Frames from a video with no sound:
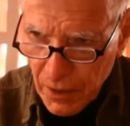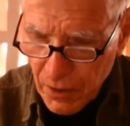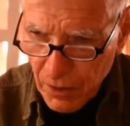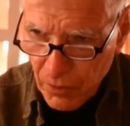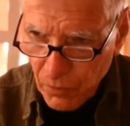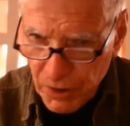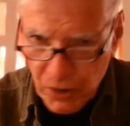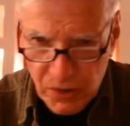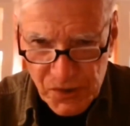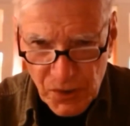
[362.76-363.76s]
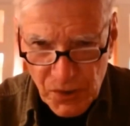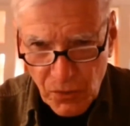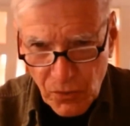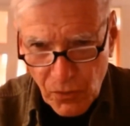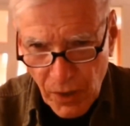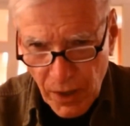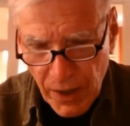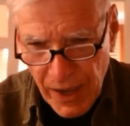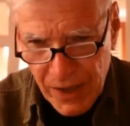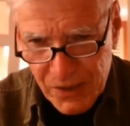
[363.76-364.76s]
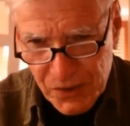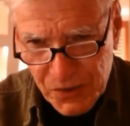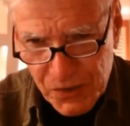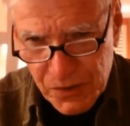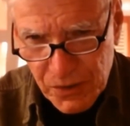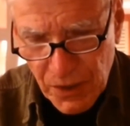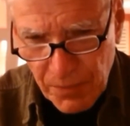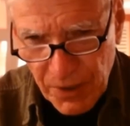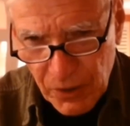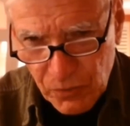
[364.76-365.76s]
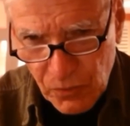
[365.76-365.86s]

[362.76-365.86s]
one also uh, asks about